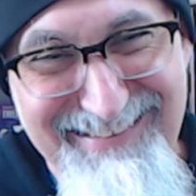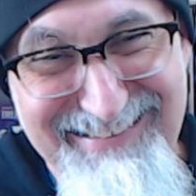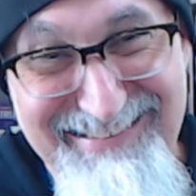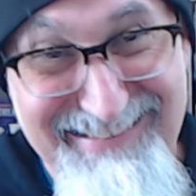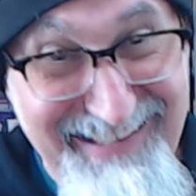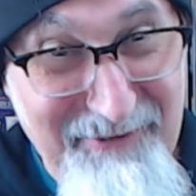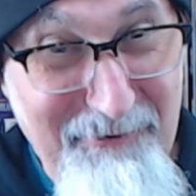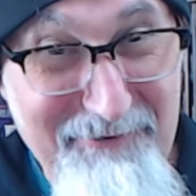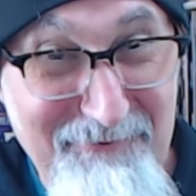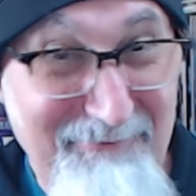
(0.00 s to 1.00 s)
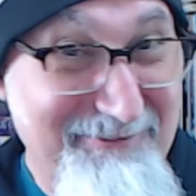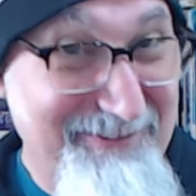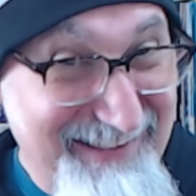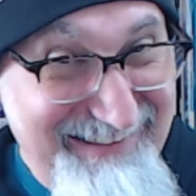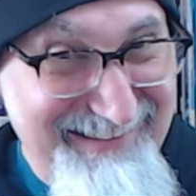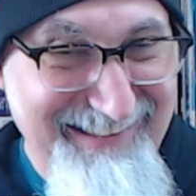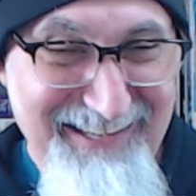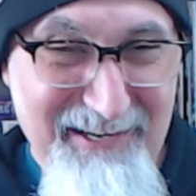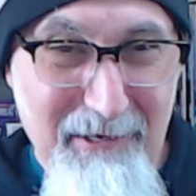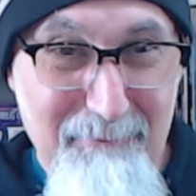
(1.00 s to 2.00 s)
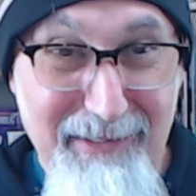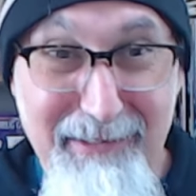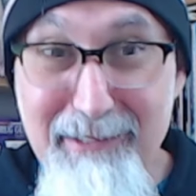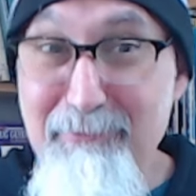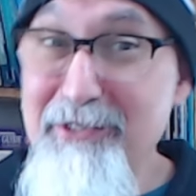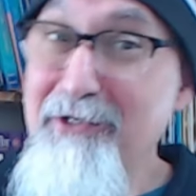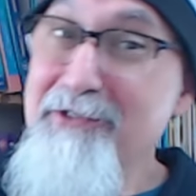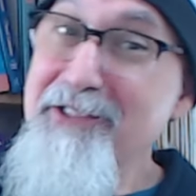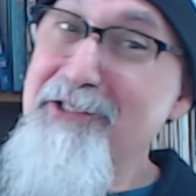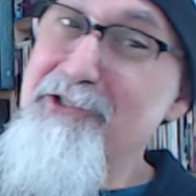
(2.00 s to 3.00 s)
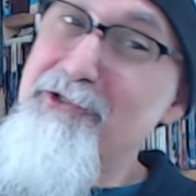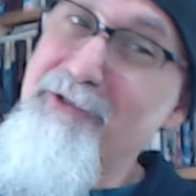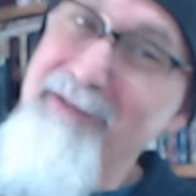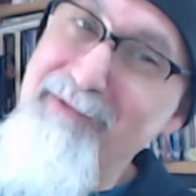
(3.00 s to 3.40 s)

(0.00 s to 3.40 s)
stay away from crazy. May they be on the extreme